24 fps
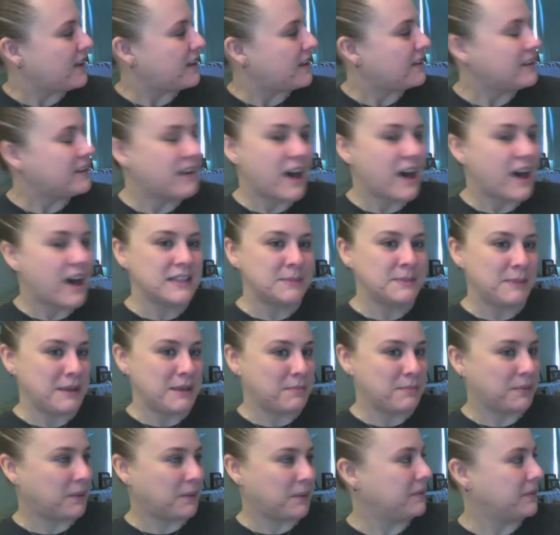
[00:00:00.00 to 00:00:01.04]
God's
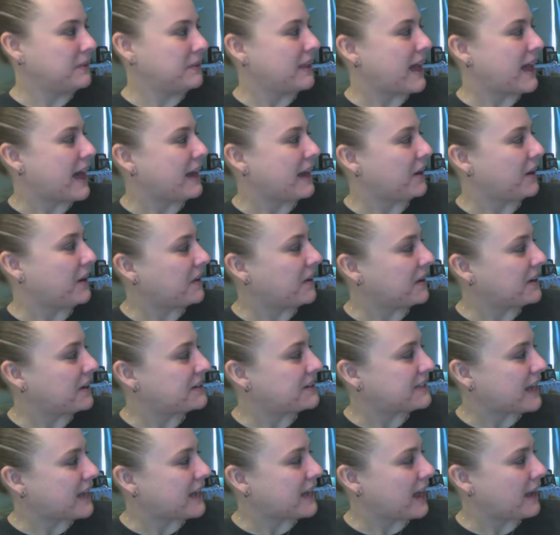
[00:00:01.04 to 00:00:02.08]
people had a
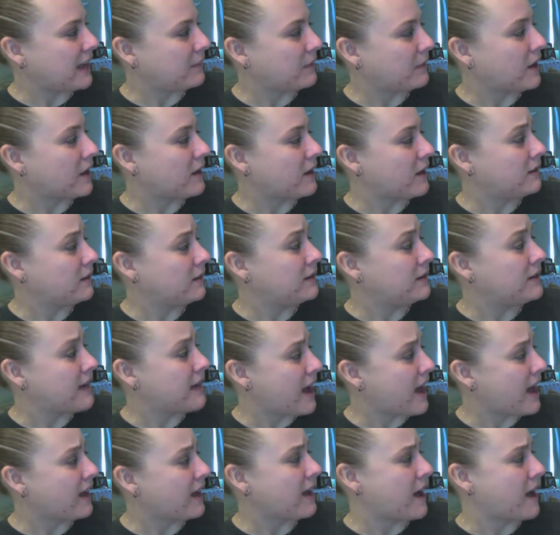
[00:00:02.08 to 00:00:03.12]
hard time
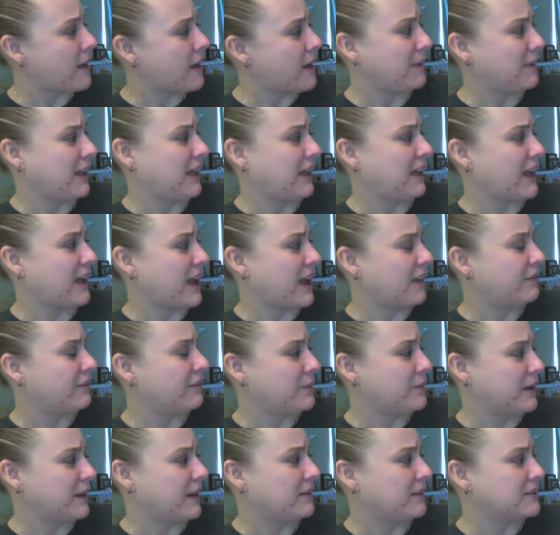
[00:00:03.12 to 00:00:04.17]
not copying
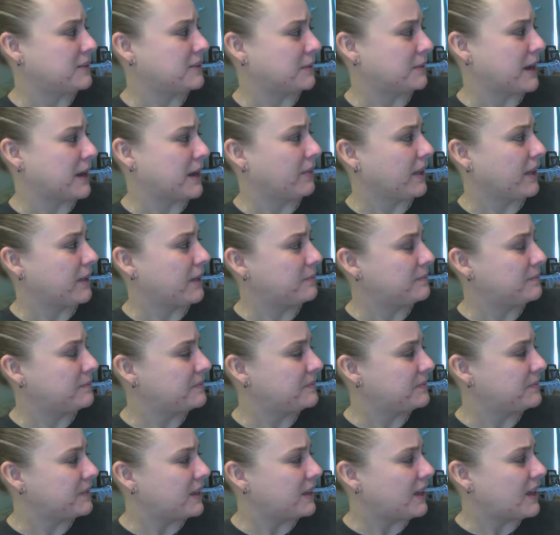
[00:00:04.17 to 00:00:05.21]
everyone else around them.
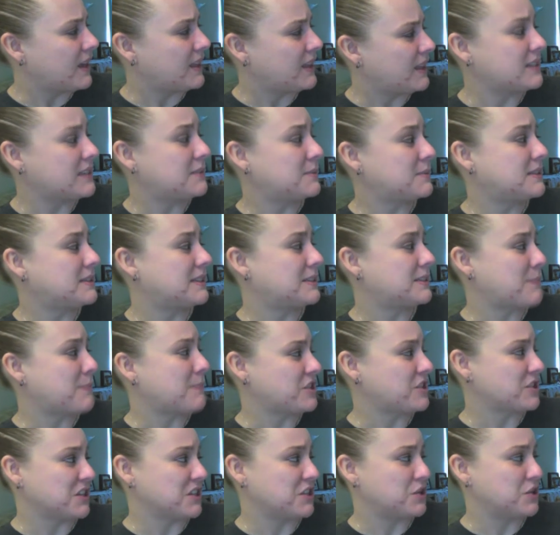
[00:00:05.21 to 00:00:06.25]
This was
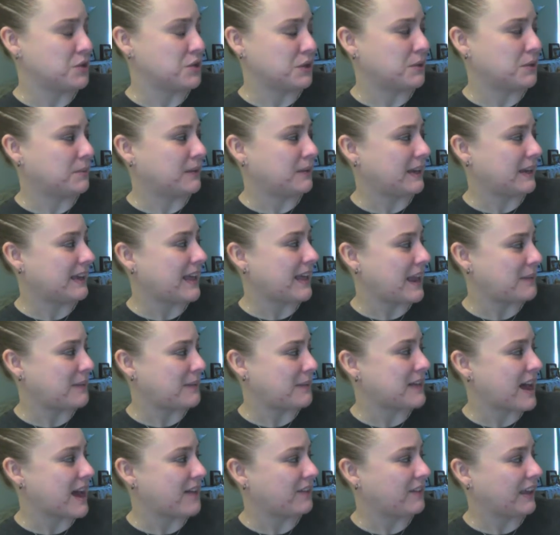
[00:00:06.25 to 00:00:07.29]
especially true when it came
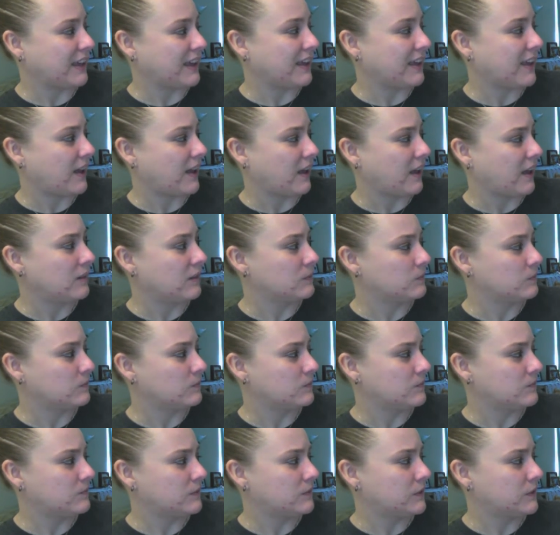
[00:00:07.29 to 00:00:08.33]
to having a king.
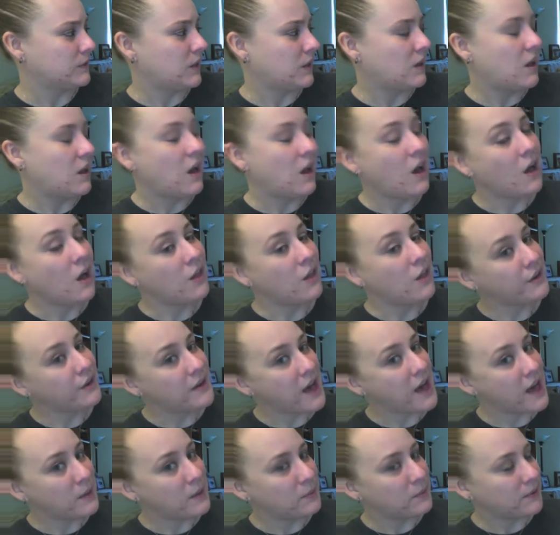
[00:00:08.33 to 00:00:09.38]
Although
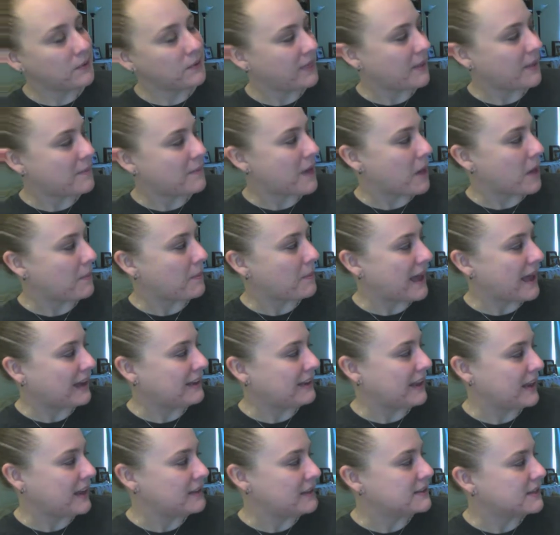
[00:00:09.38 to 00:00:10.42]
God warned them how
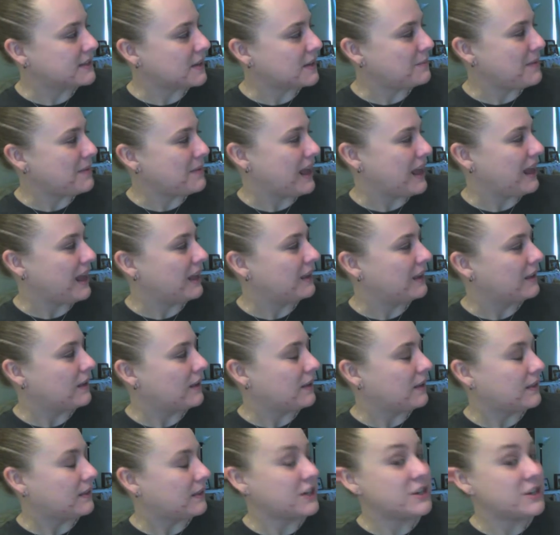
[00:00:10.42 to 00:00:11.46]
bad kings could be,
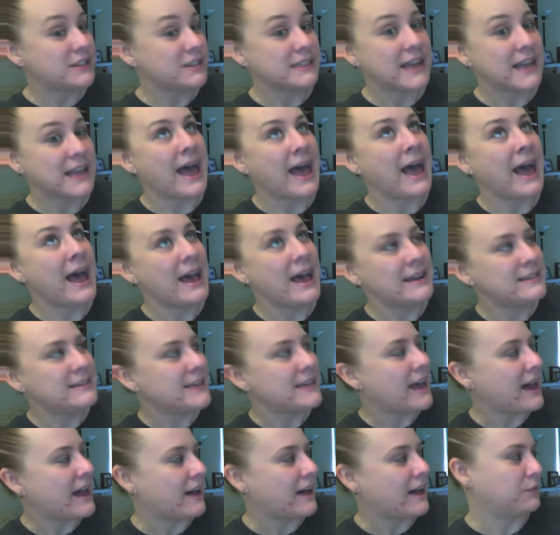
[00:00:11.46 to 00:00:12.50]
they just had
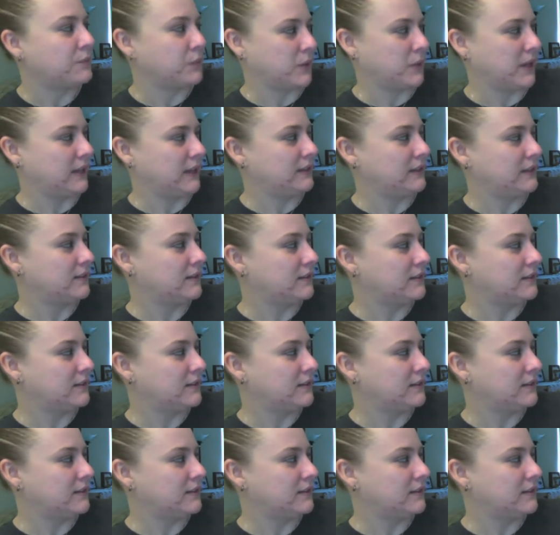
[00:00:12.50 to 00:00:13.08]
to have one.